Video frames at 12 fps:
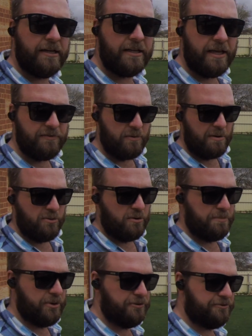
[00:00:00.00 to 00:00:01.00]
give it one more
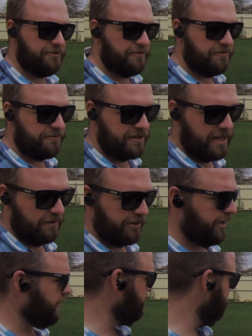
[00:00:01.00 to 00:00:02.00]
boost and see how it
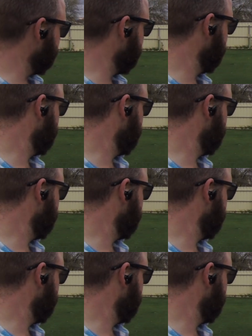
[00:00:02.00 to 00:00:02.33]
goes.